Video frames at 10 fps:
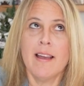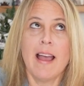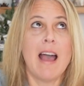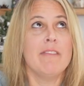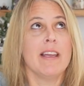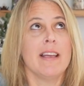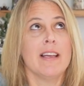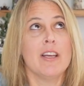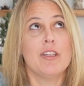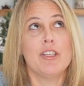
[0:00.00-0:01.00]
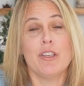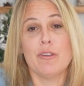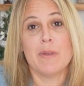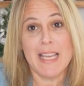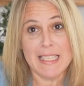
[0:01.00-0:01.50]
Having
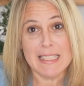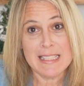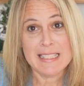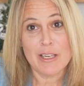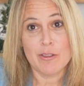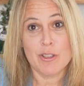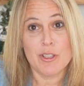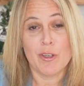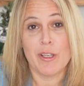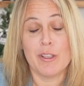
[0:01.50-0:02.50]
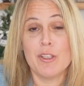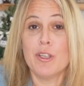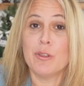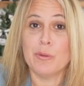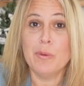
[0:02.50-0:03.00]
2 kittens that are just turning
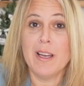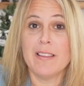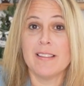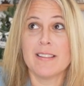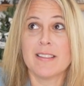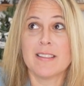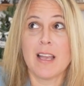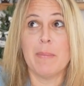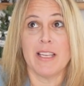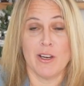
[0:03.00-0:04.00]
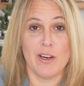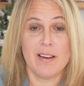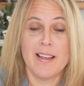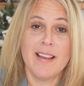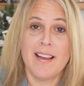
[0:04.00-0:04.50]
2 this coming
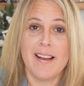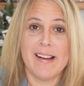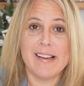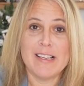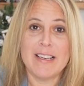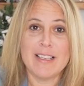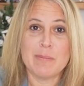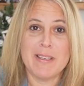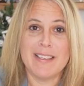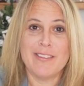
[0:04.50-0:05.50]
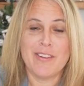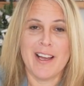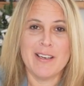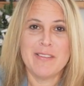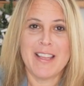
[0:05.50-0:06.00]
year has been
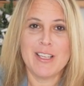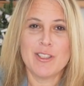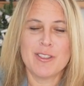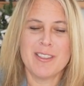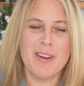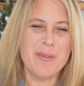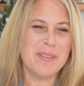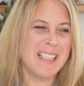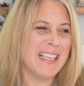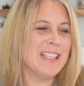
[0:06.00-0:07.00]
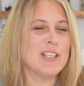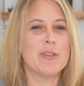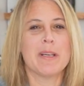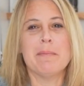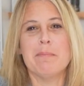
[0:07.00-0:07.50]
fun. They don't get in the
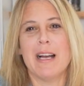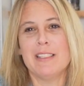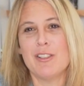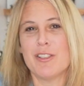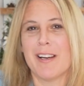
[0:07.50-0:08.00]
tree much.